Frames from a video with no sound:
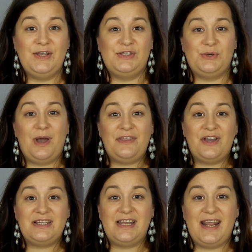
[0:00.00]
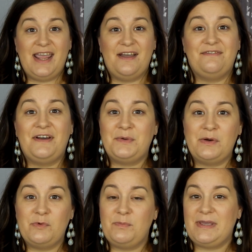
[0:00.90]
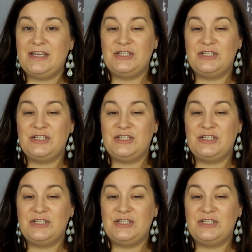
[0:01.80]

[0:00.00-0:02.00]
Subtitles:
So I thought today a fun one would be